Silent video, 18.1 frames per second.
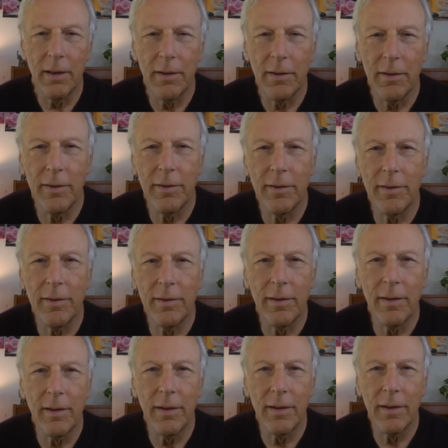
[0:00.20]

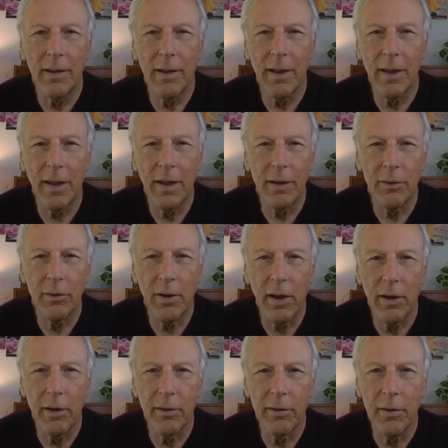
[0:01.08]
is getting a
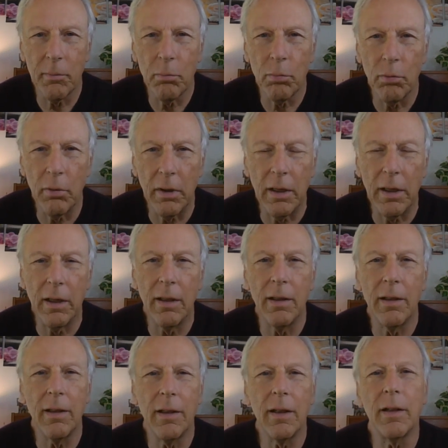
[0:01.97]
chance to
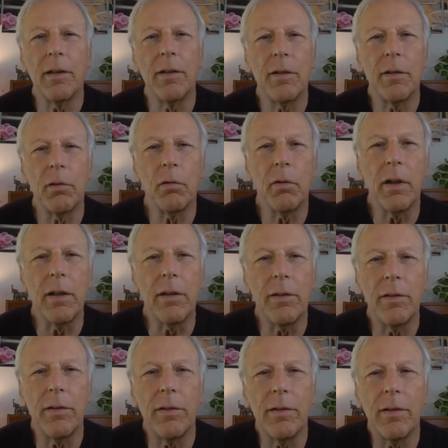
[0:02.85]
breathe and
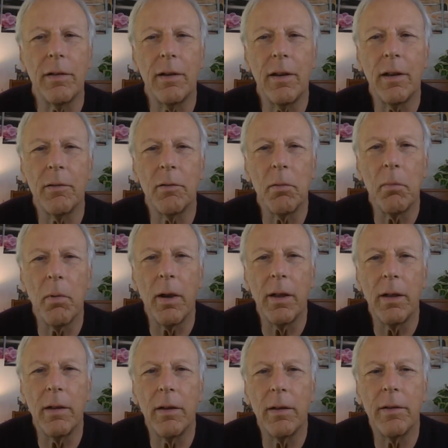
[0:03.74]
stretch and
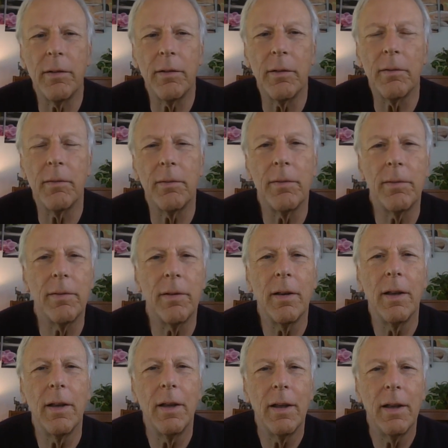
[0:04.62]
remind us of
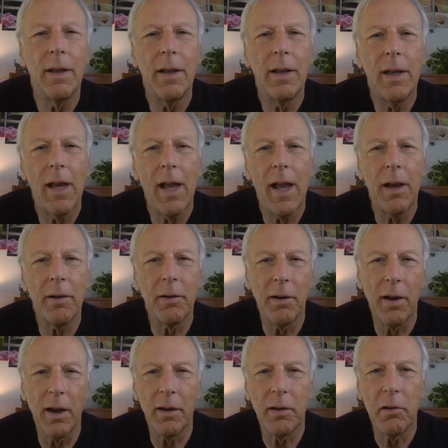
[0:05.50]
how
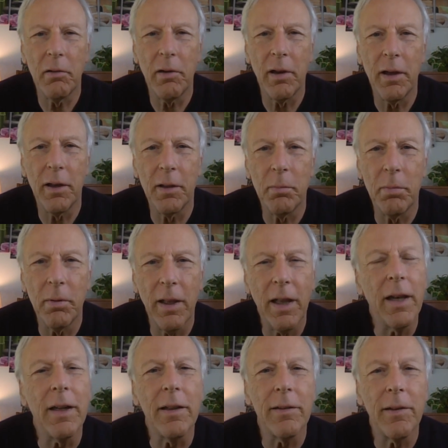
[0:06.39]
God created the
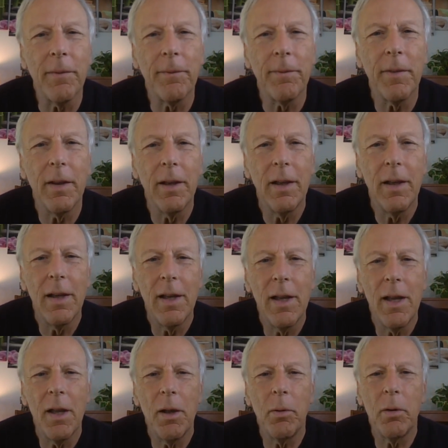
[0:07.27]
planet.
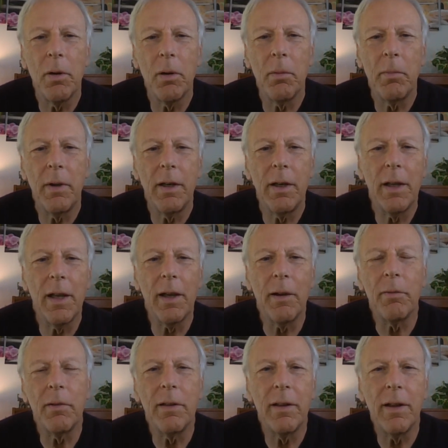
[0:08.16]
We are meeting
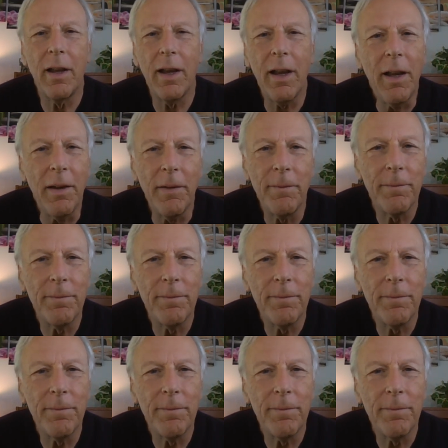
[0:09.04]
every day